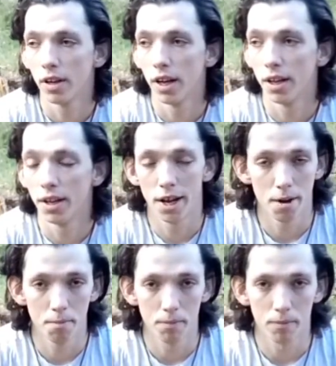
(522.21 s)
And
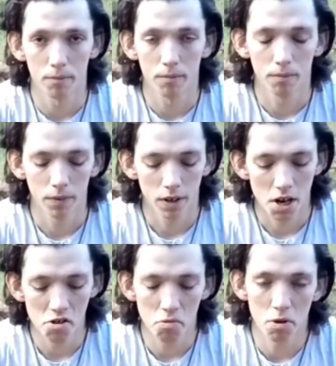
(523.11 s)

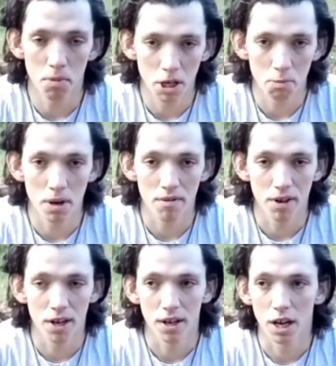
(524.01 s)
I just want to build a bit of a